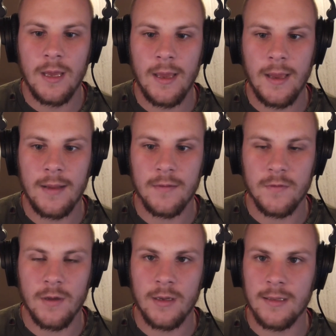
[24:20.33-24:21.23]
And
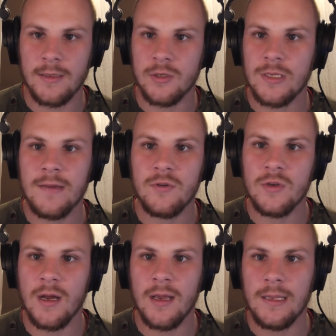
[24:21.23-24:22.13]
that just gives
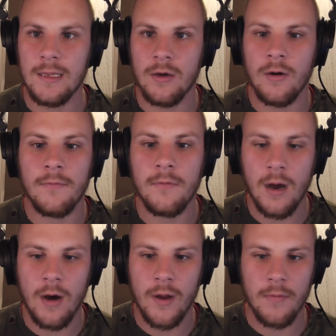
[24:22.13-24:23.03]
you an idea of
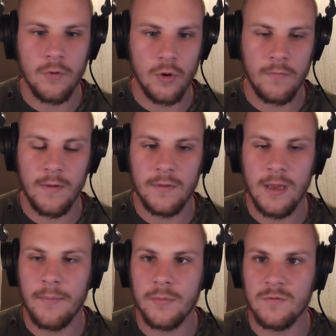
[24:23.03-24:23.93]
how I work with
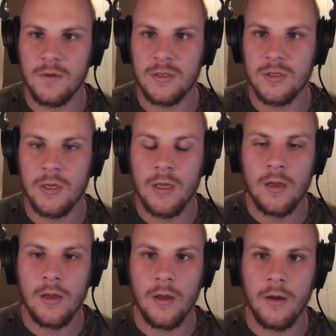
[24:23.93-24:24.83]
the atmospheres
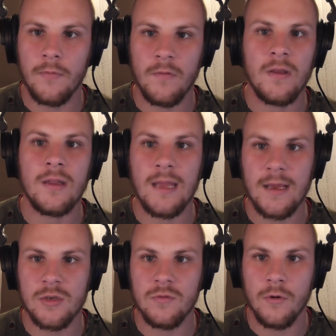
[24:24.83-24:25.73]
within an
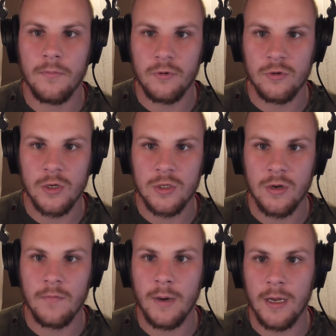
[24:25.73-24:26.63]
actual
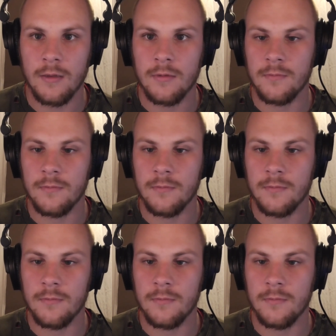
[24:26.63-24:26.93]
production of mine.